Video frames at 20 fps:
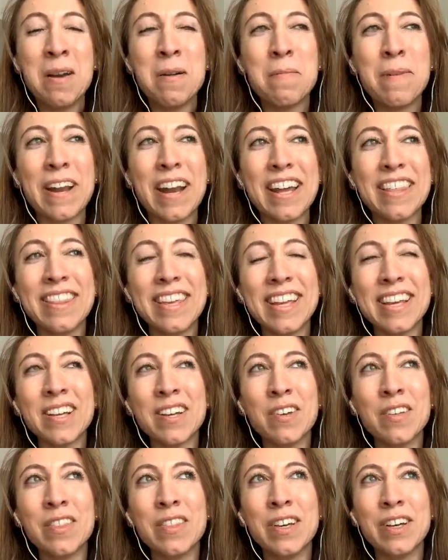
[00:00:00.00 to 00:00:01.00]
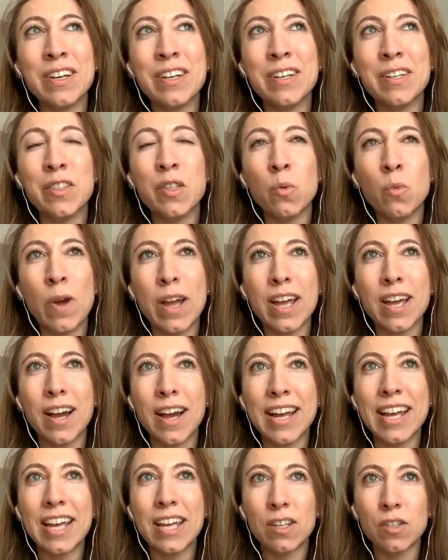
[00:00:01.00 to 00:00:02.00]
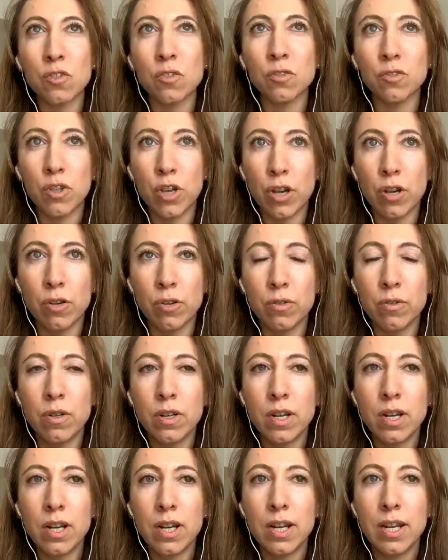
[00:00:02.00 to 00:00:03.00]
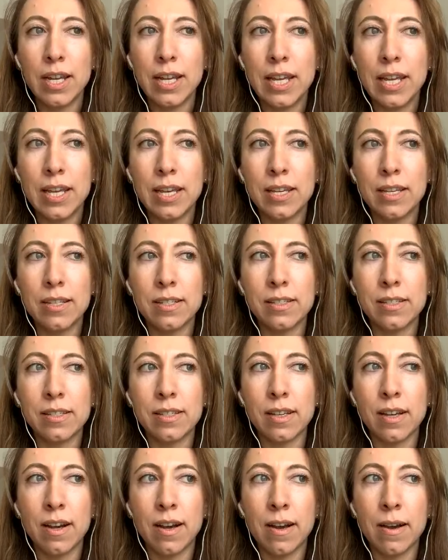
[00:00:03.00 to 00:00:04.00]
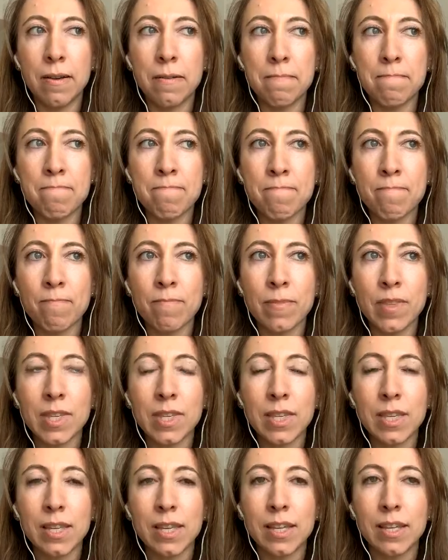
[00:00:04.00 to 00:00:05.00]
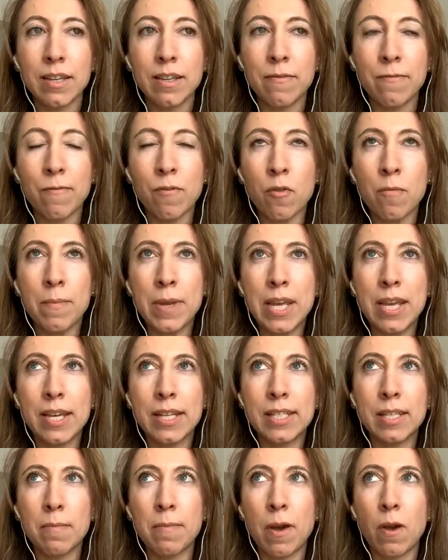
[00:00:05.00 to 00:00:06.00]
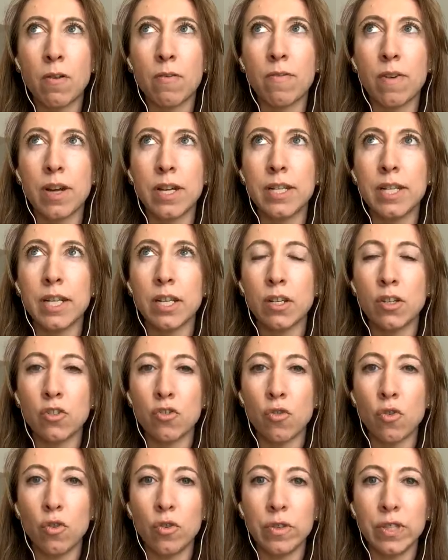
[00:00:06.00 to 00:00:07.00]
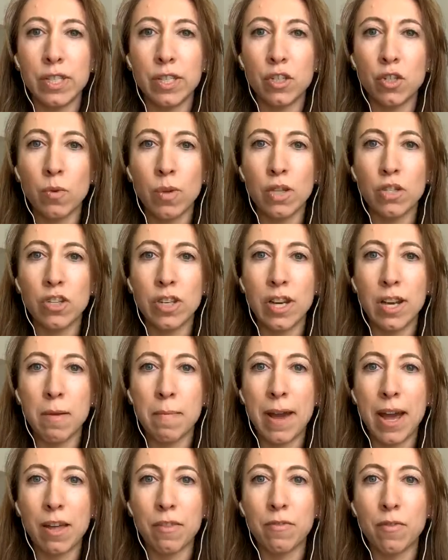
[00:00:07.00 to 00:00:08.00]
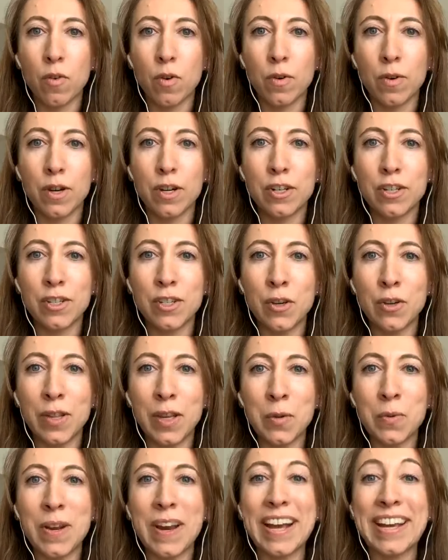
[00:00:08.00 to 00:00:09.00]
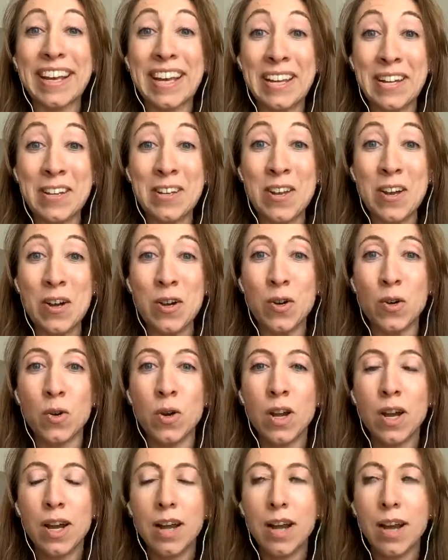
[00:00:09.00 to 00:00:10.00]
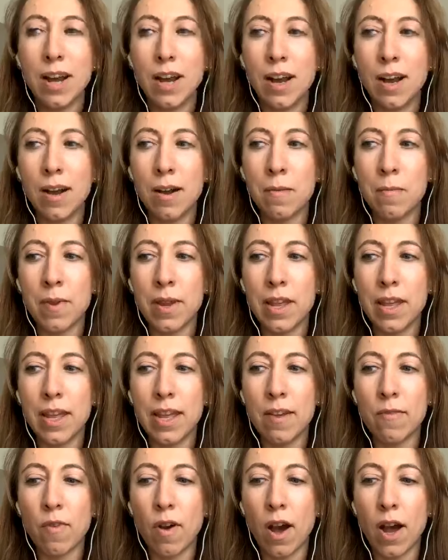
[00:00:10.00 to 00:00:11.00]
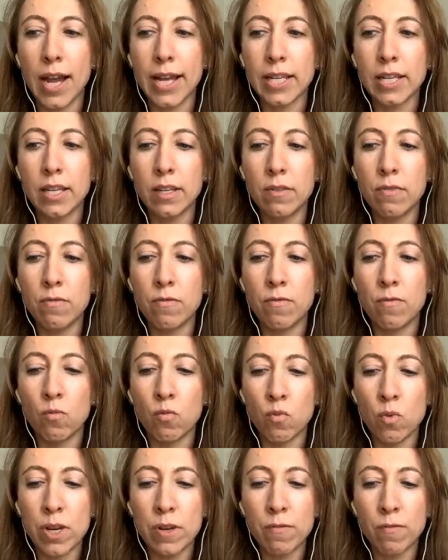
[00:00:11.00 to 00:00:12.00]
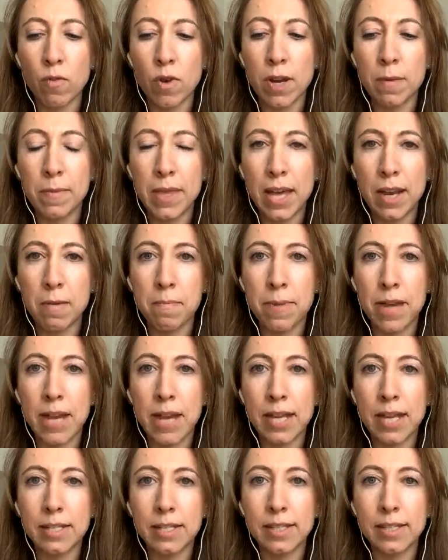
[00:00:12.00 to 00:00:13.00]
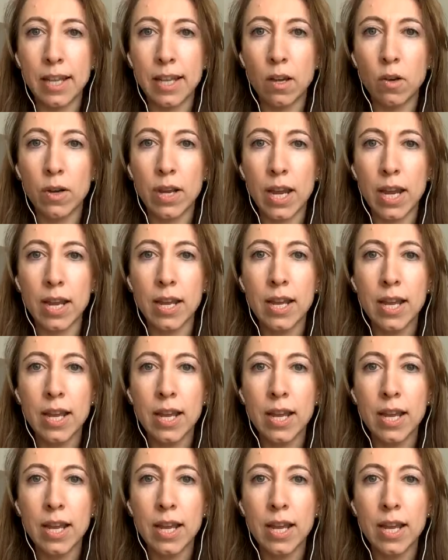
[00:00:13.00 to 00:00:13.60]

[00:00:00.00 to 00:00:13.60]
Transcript: but I think the the way I handle no is um, for me, it's about finding control in the situation and a path forward. So like when I get a no, um, if I can reframe that in my head to say, okay,